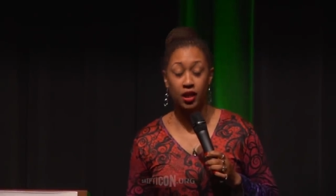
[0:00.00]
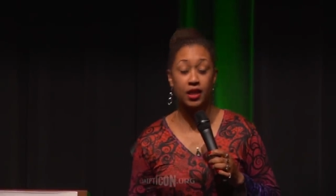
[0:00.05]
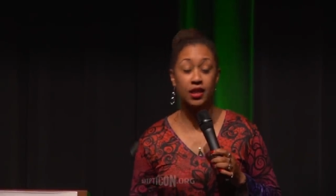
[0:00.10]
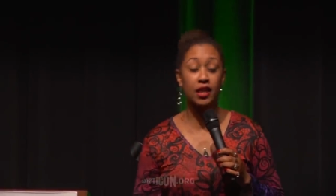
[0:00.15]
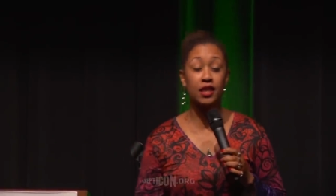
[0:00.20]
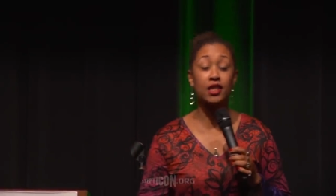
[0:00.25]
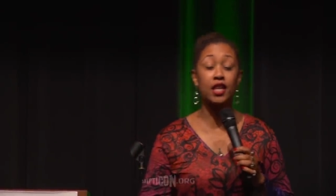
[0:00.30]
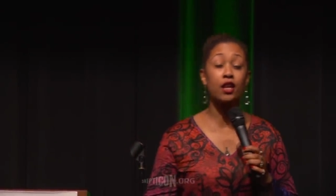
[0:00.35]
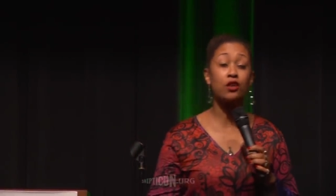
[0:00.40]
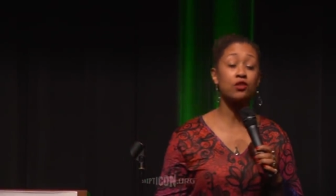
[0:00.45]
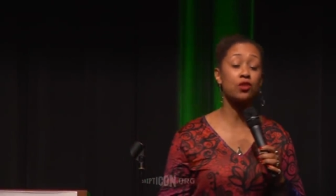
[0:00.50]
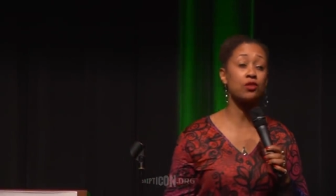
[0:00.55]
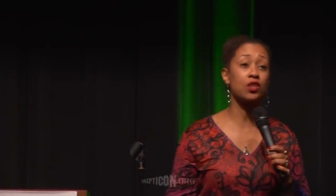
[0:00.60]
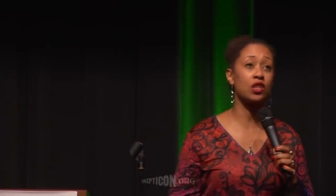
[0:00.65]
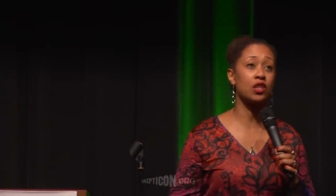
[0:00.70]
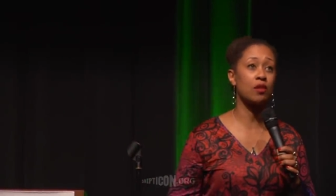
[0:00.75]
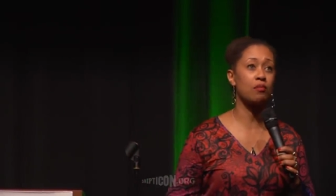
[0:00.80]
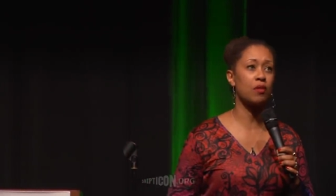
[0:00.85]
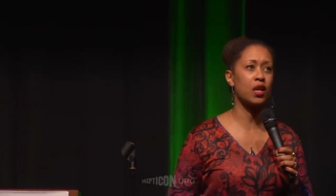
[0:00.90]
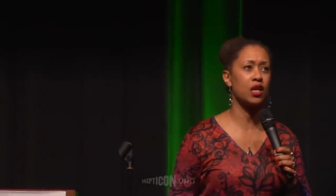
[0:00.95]
Like, they also
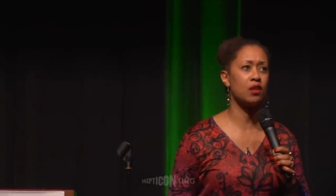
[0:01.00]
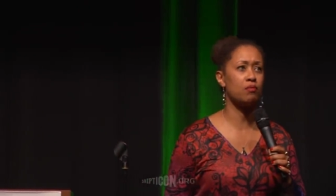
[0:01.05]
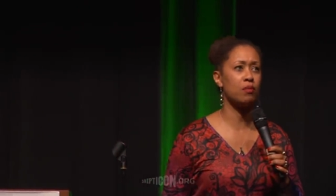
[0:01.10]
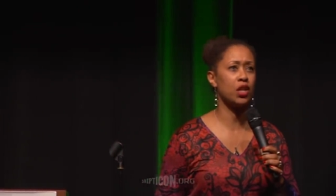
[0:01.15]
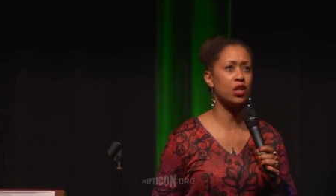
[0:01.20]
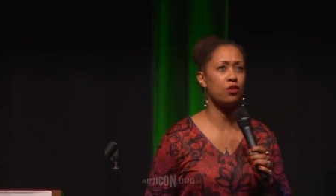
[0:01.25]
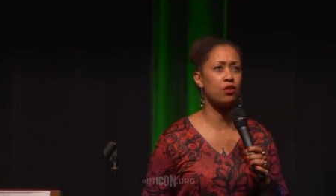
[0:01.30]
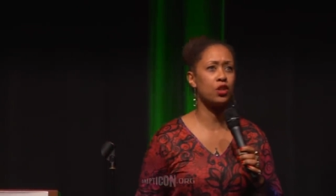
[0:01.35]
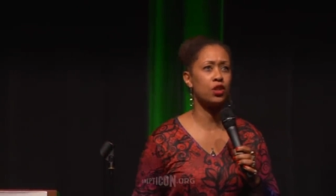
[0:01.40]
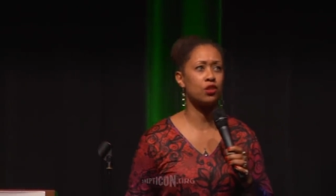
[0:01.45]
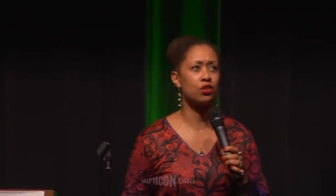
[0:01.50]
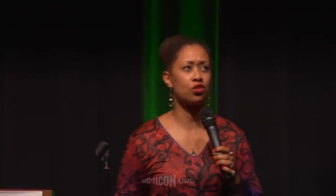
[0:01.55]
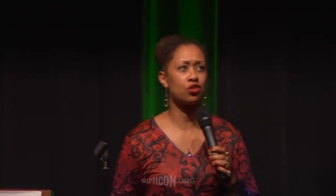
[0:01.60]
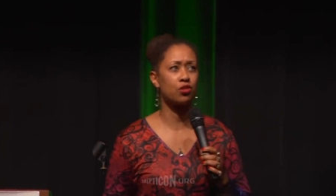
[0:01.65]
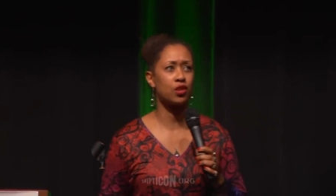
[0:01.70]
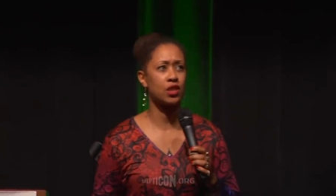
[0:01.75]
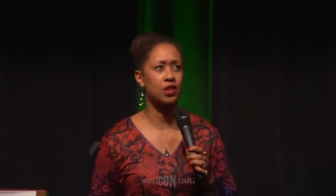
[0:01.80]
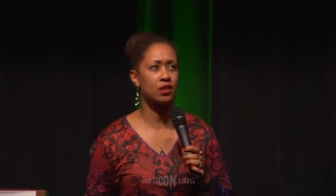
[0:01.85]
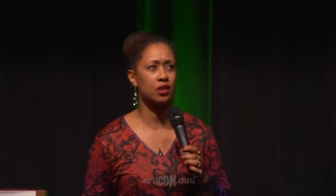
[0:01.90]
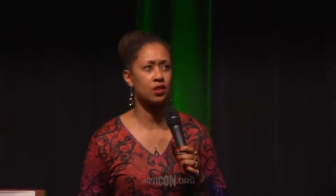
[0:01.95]
think that my, my nerdiness
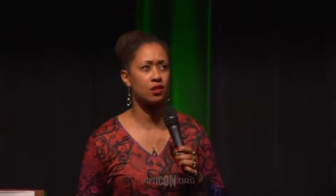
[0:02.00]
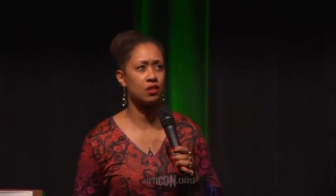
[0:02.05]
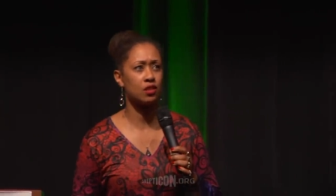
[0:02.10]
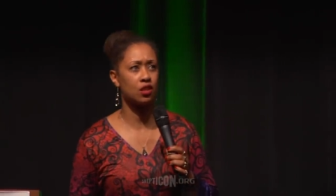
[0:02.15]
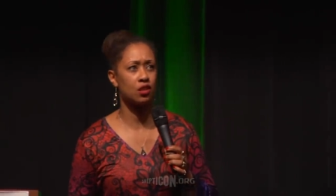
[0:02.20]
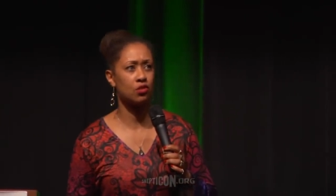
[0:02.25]
translates